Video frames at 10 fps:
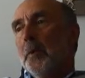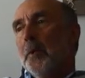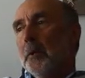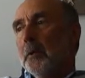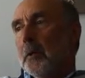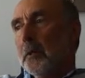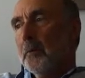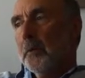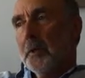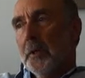but I, I,
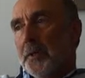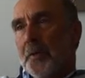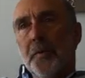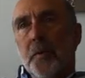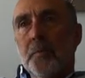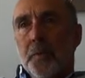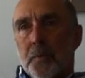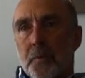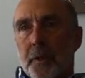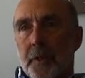I, as a
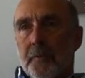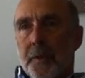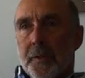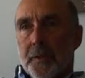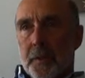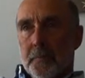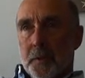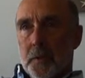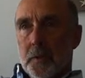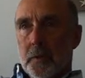therapist want to have that
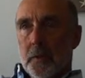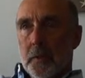assumption